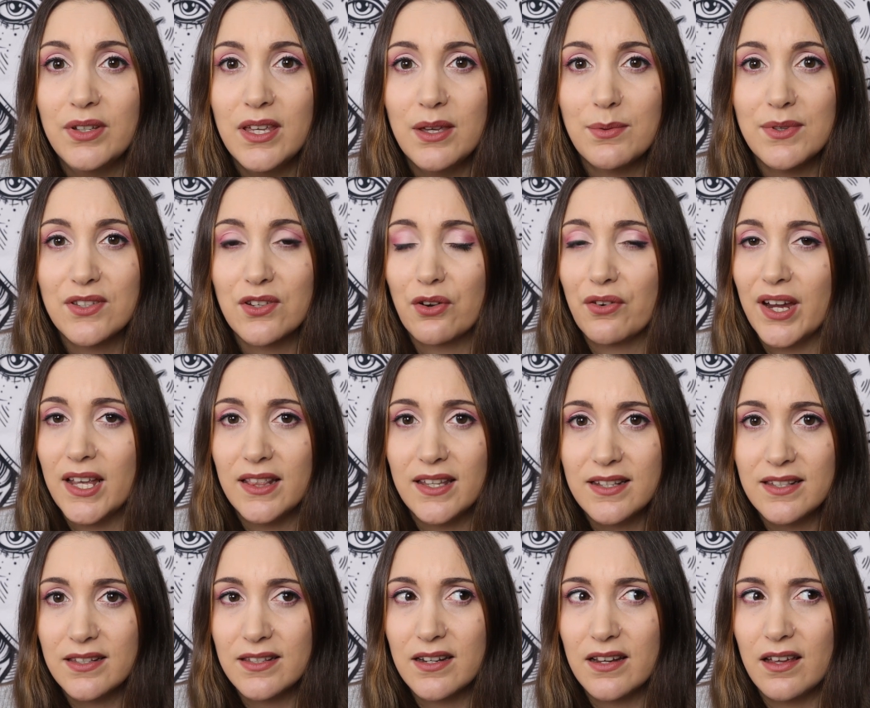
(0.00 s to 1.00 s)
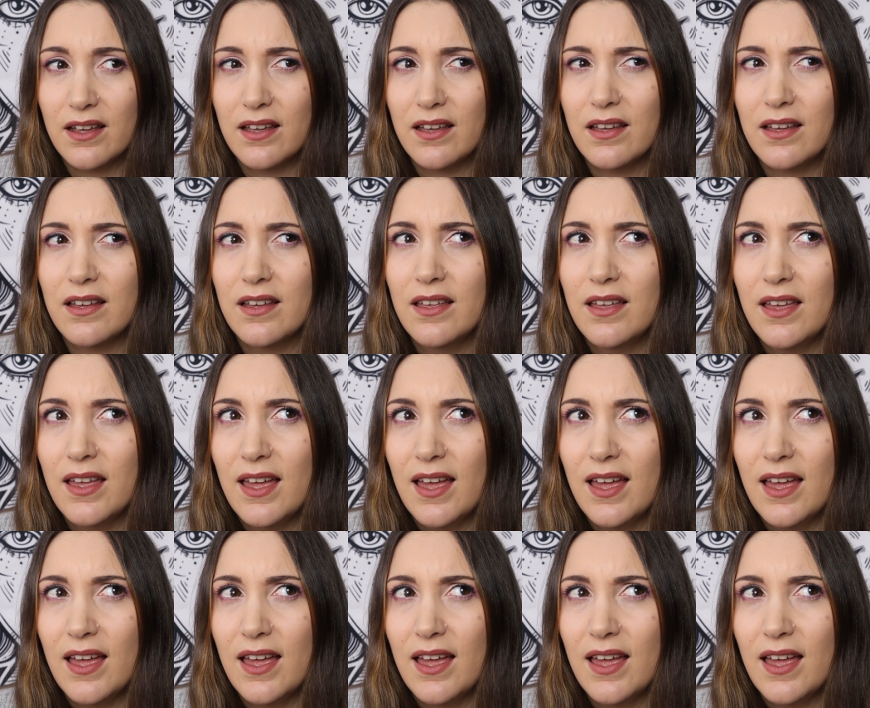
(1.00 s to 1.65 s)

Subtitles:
He was a great listener.